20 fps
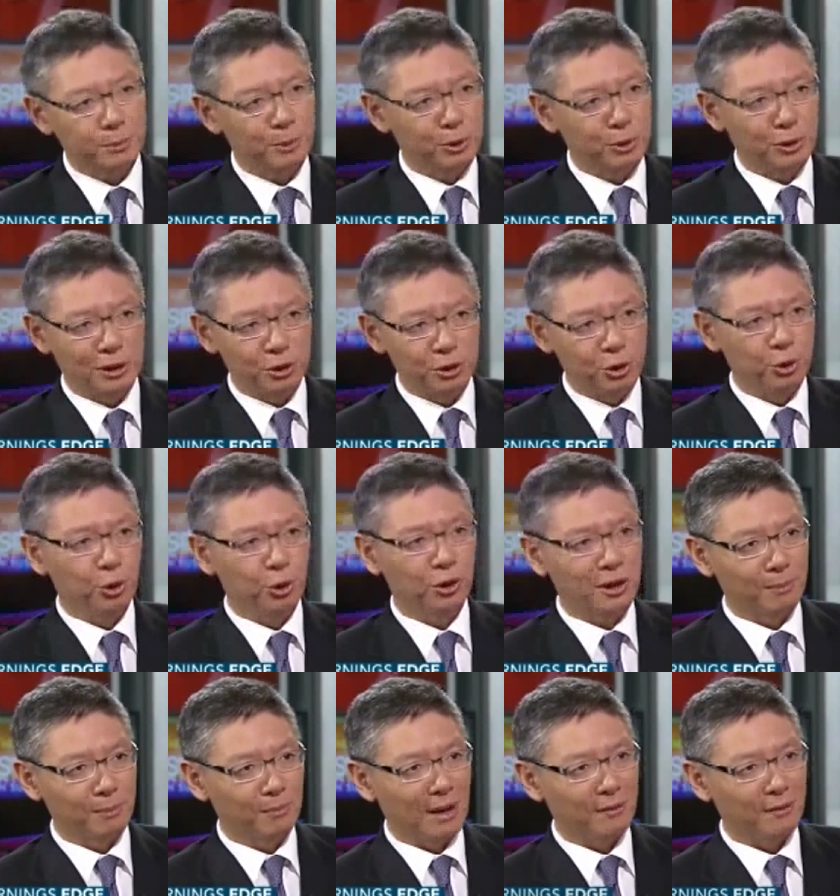between New
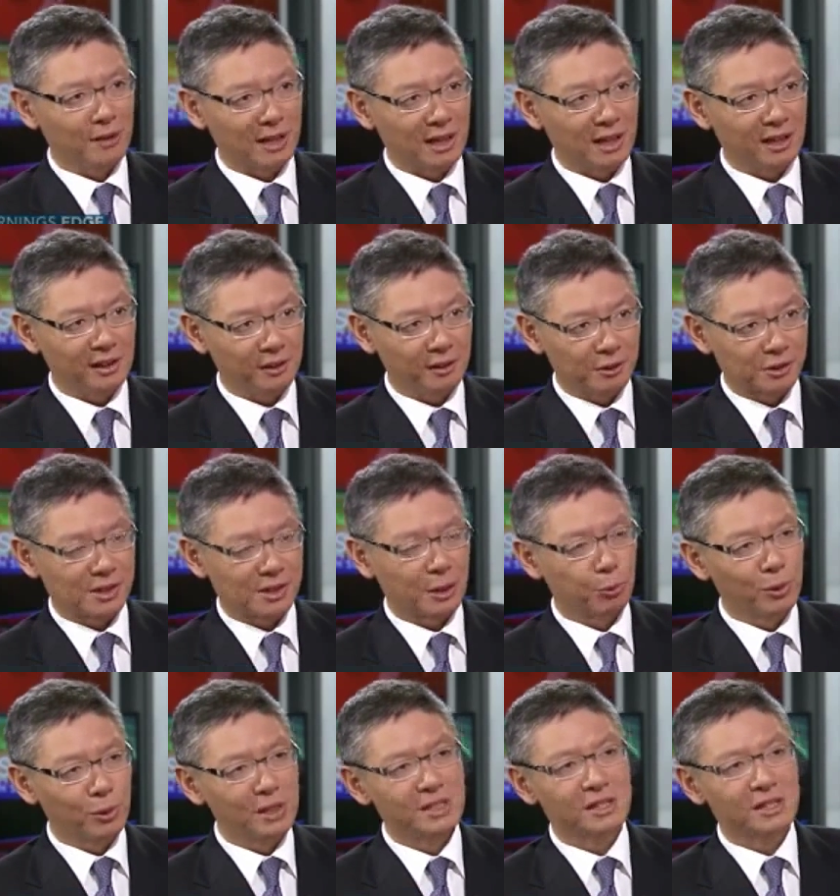York and Beverly Hills,
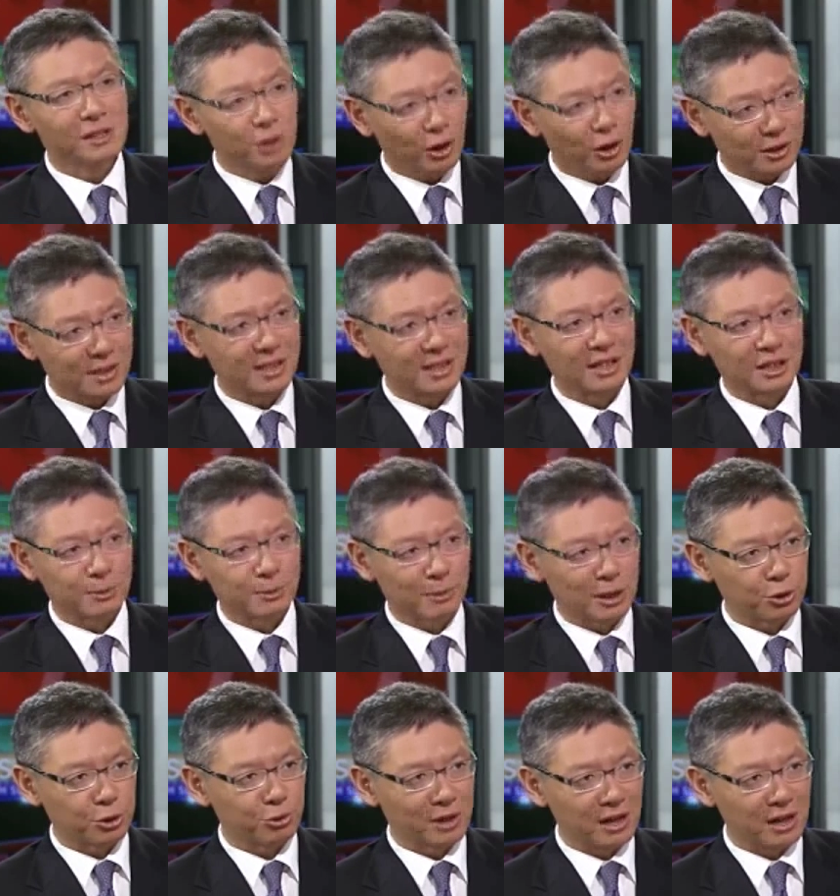and we did not see as
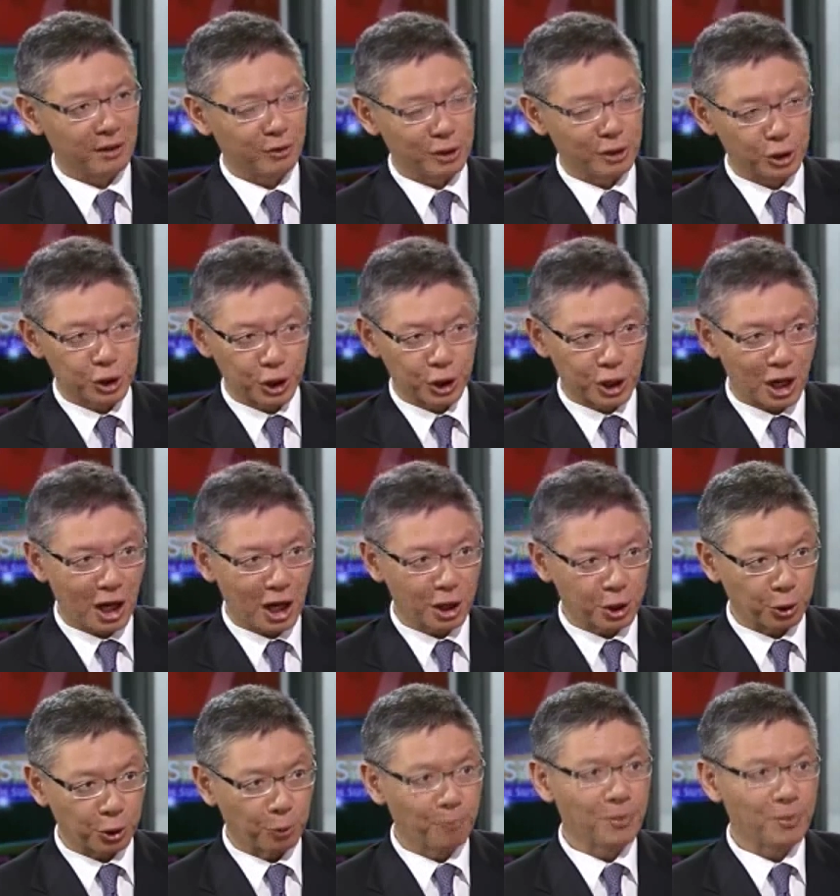much recovery in
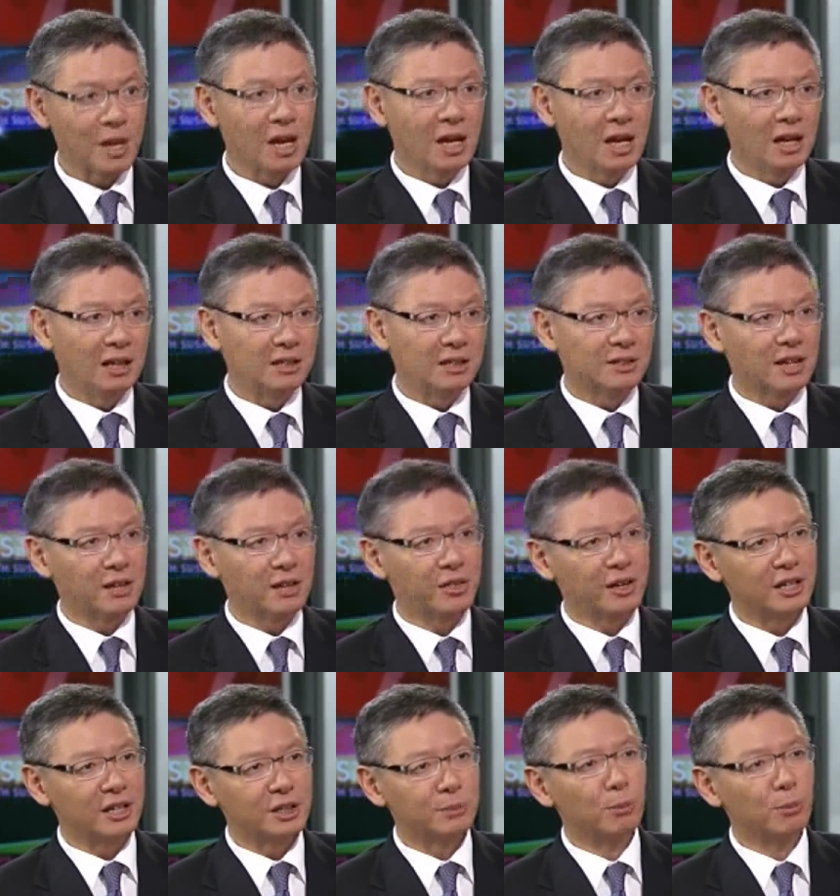Chicago, is that
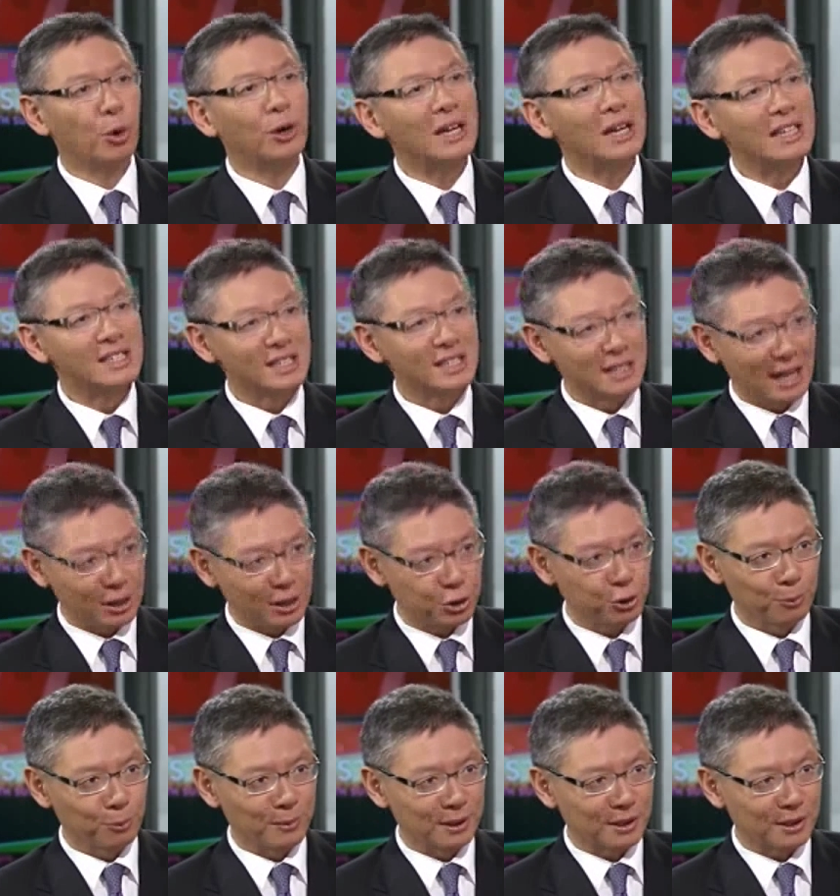there is more
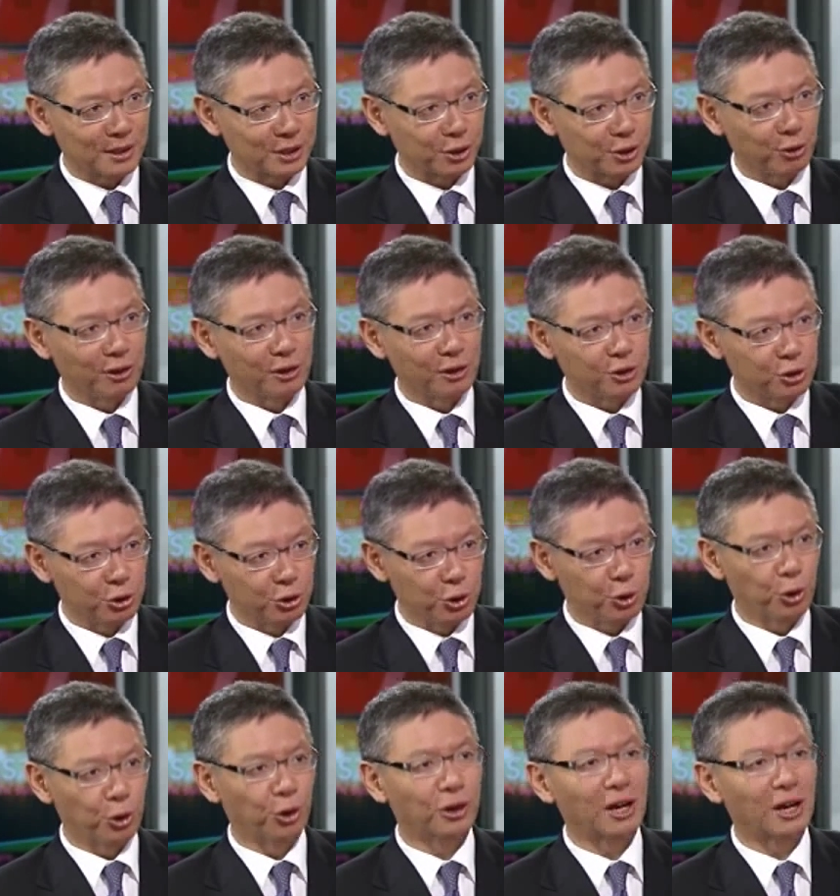international business going to New
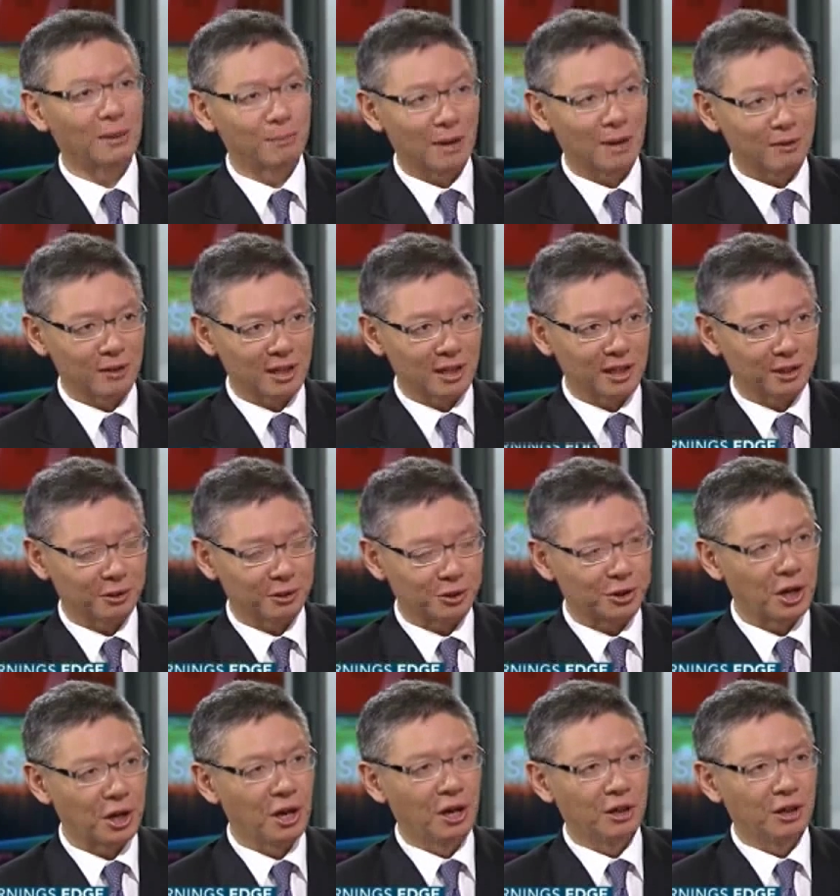York and Beverly
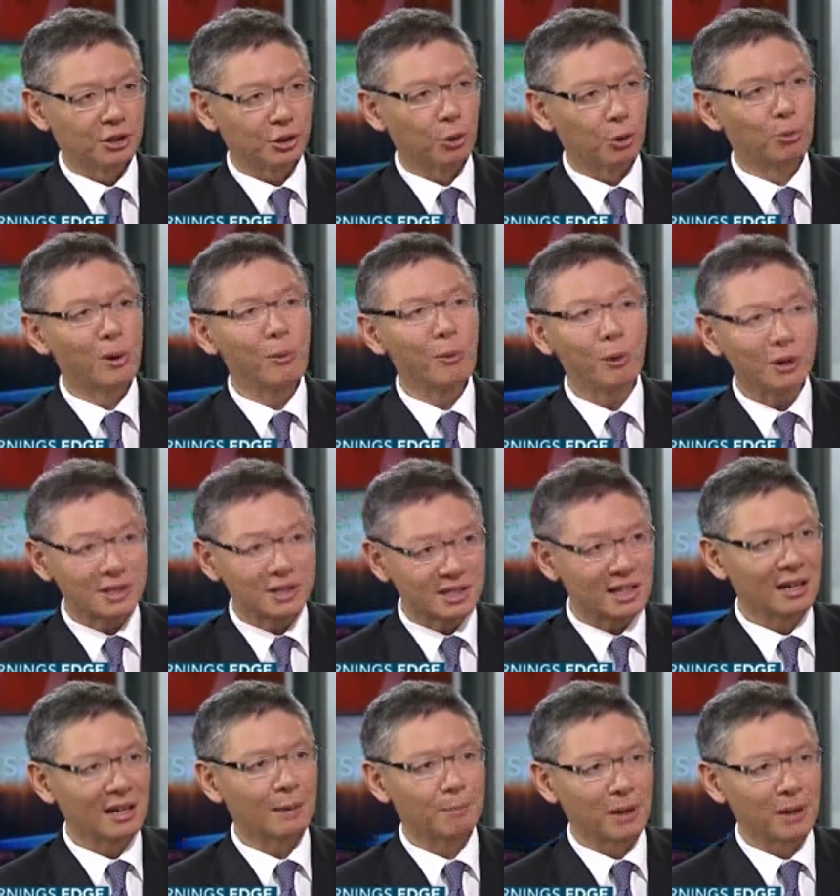Hills. So we were
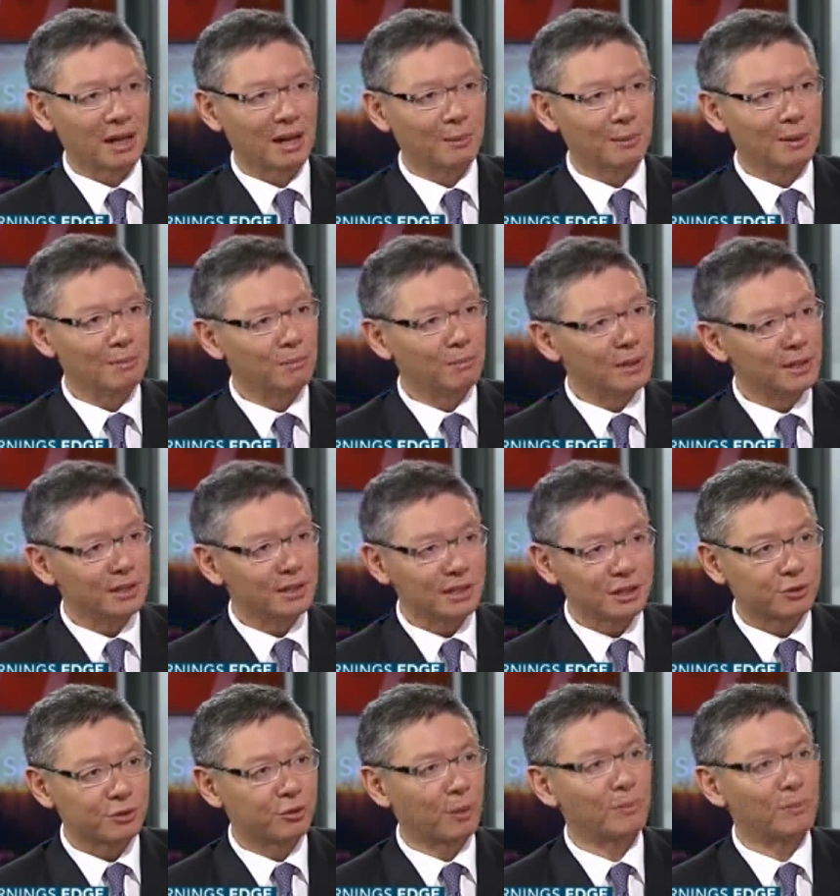seeing a pickup in
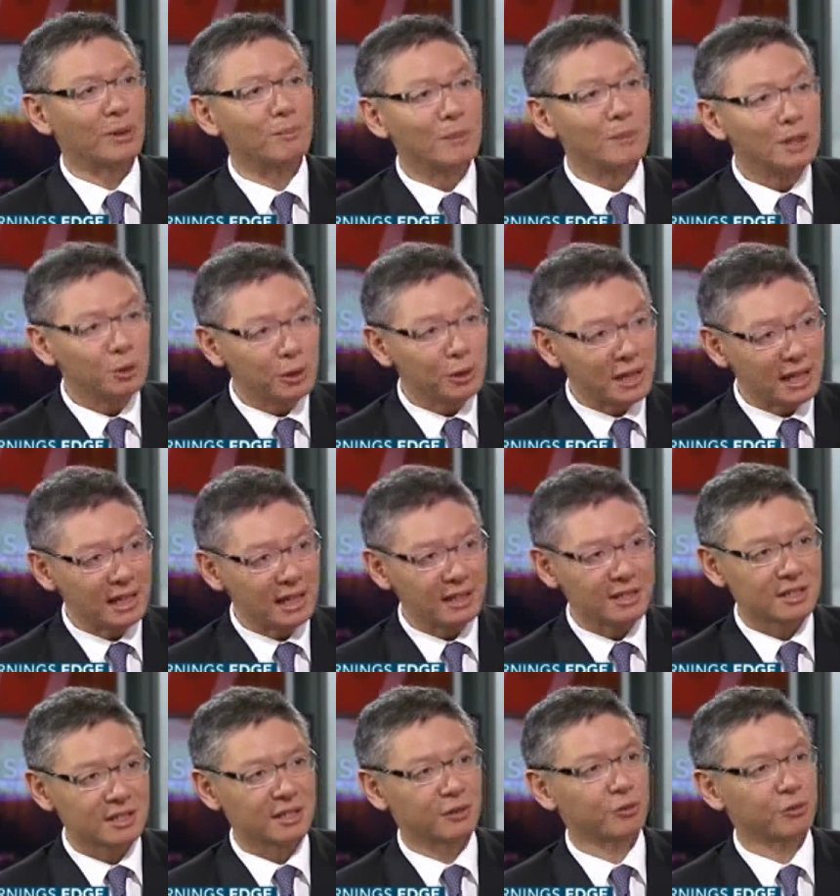business from the Middle
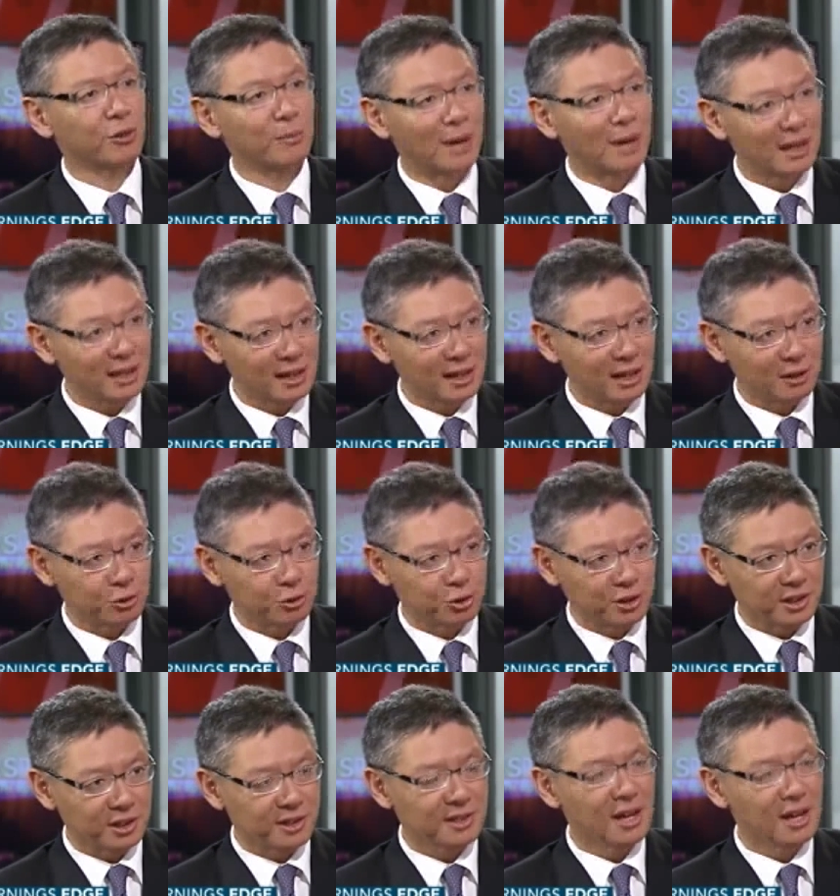East and from other
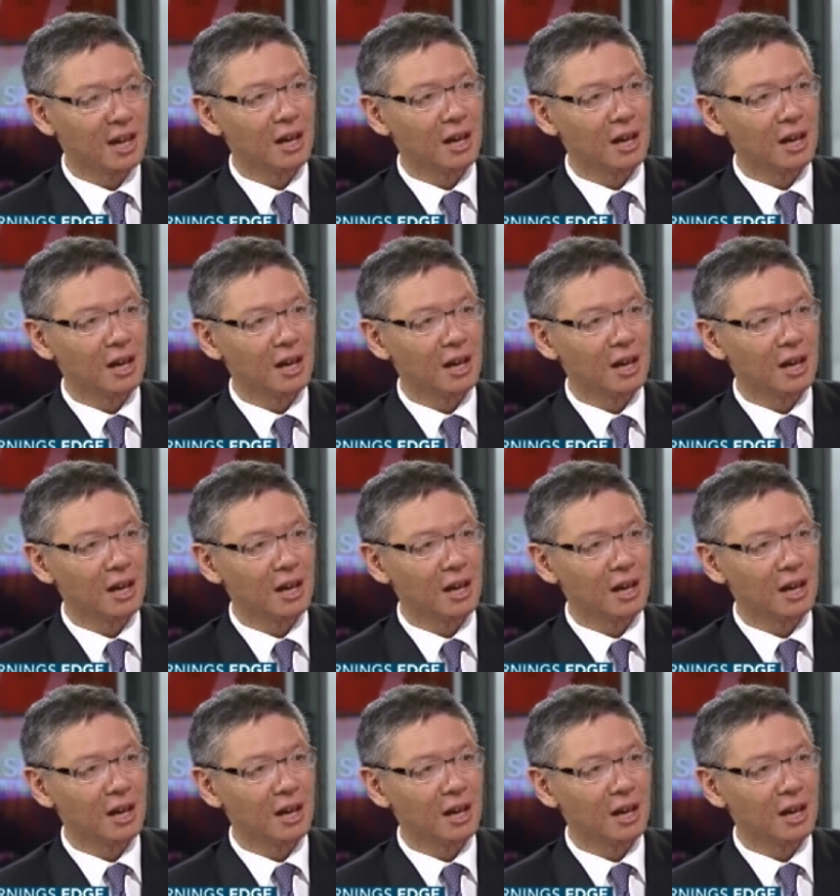countries,